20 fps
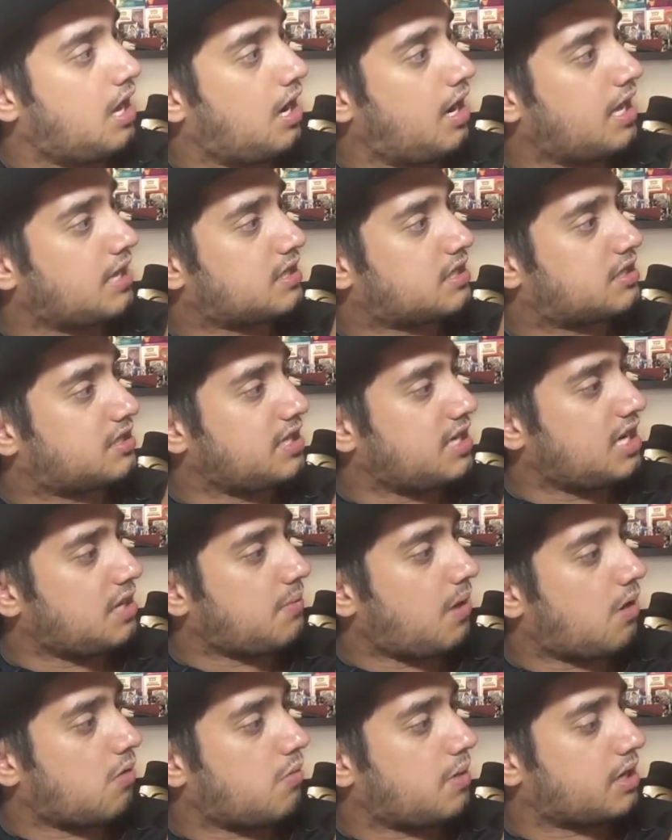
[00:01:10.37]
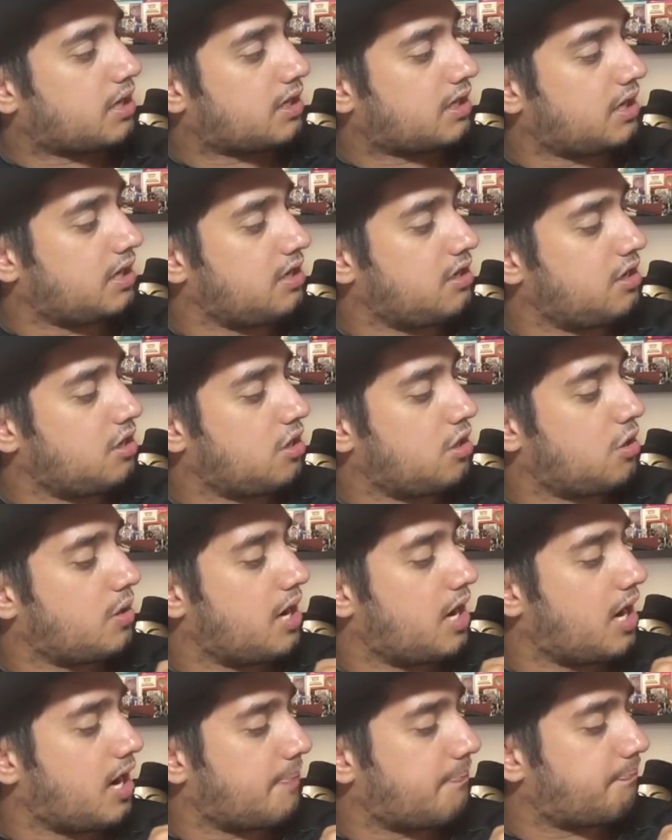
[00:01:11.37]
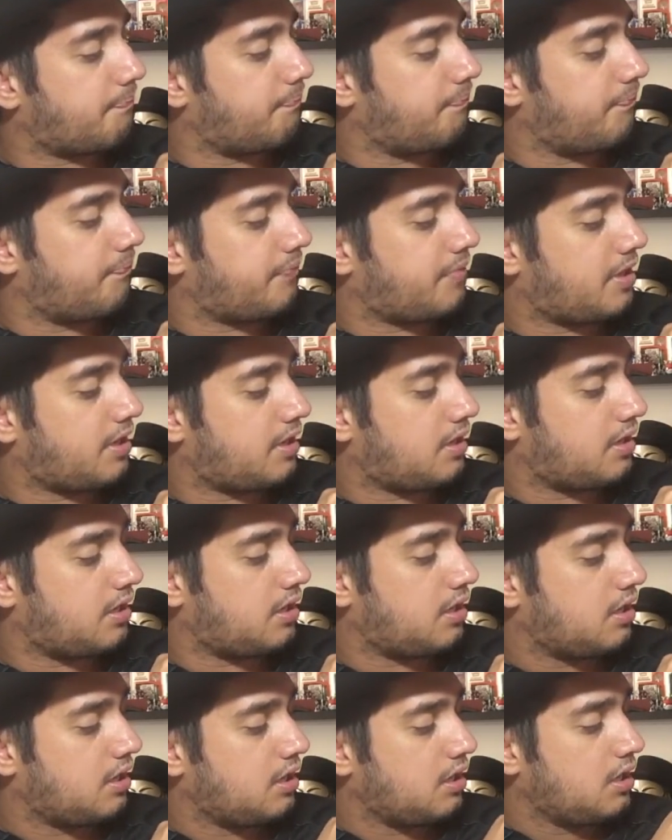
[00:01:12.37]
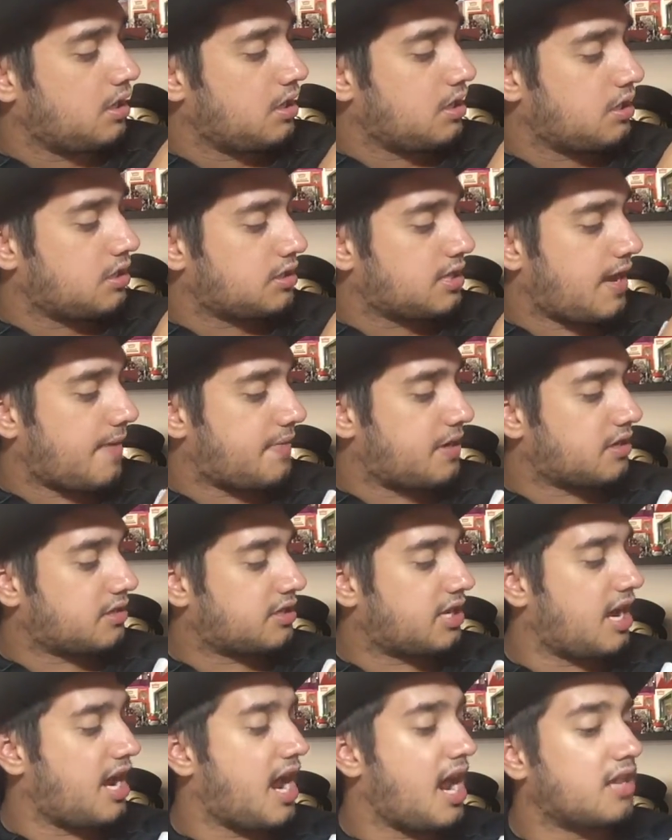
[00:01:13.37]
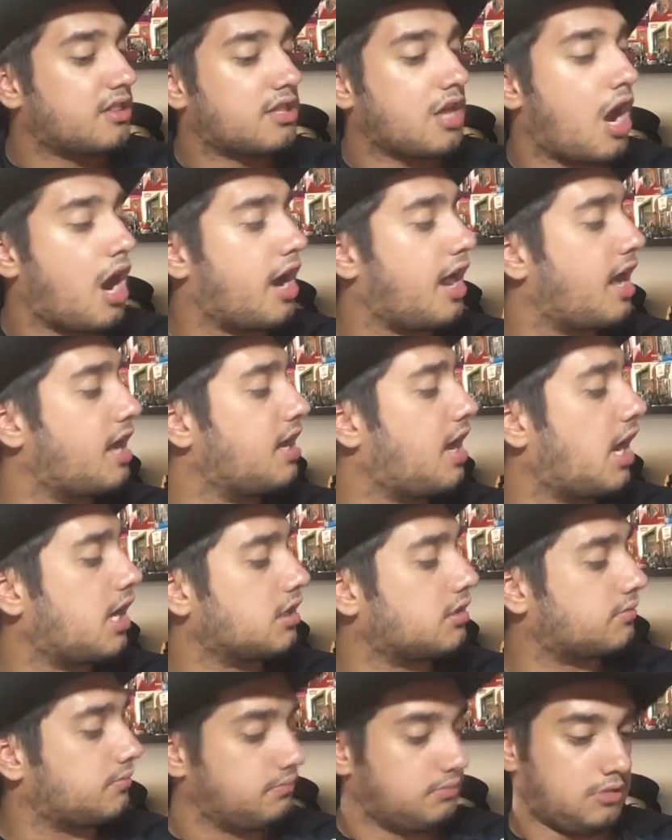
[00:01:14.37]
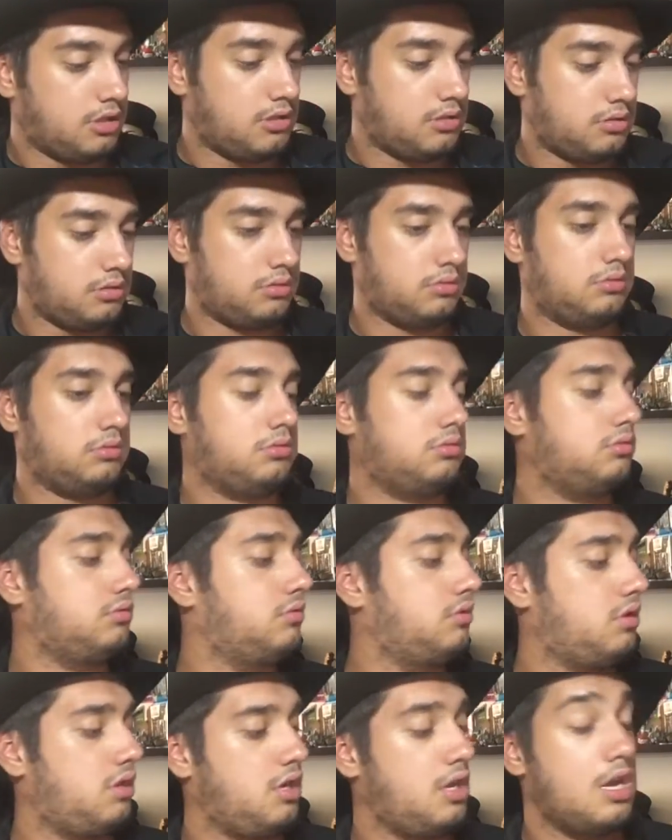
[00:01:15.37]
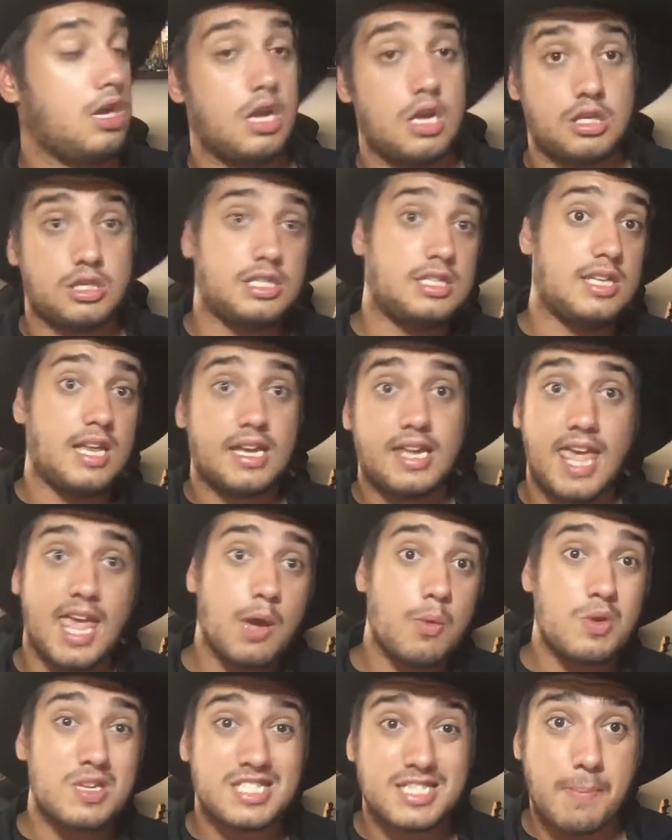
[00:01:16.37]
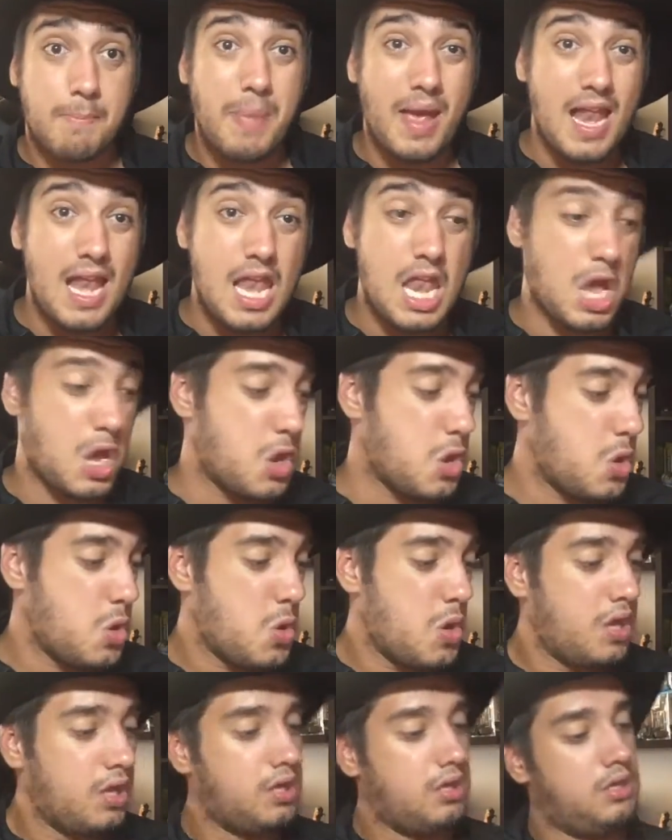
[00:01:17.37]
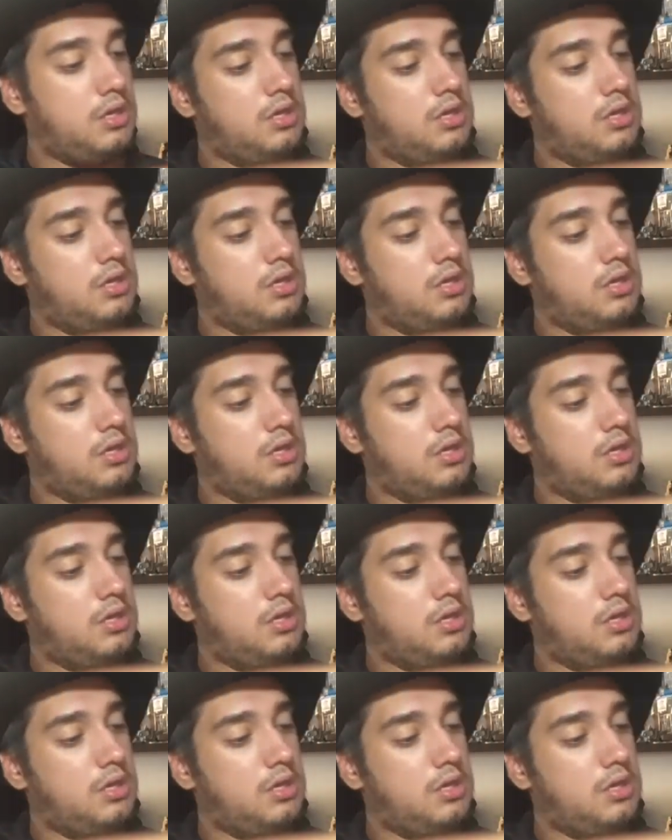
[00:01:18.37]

Let's see what we can do here. 1738. She's like, hey, what's up? Hello.